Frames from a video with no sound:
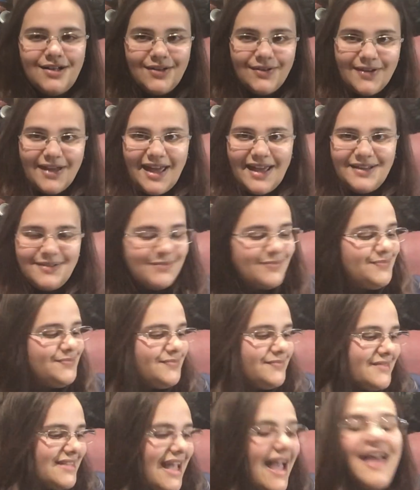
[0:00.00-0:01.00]
Okay,
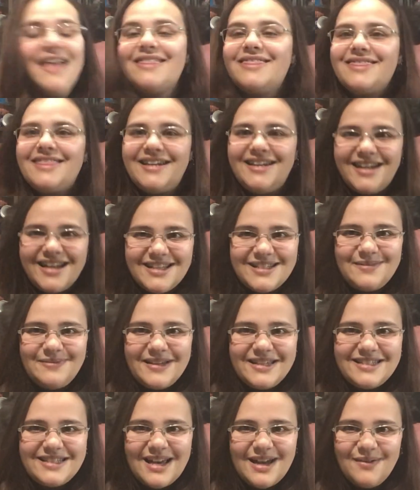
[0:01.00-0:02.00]
the next
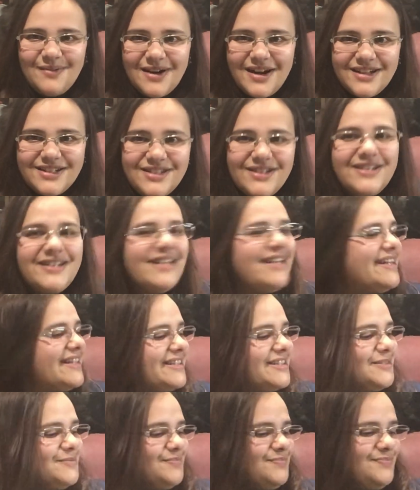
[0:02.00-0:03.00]
piece I worked on
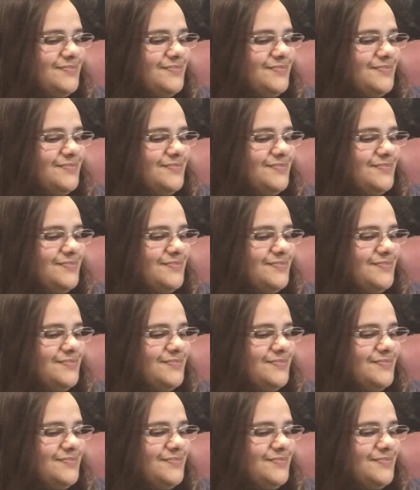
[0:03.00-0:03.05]
here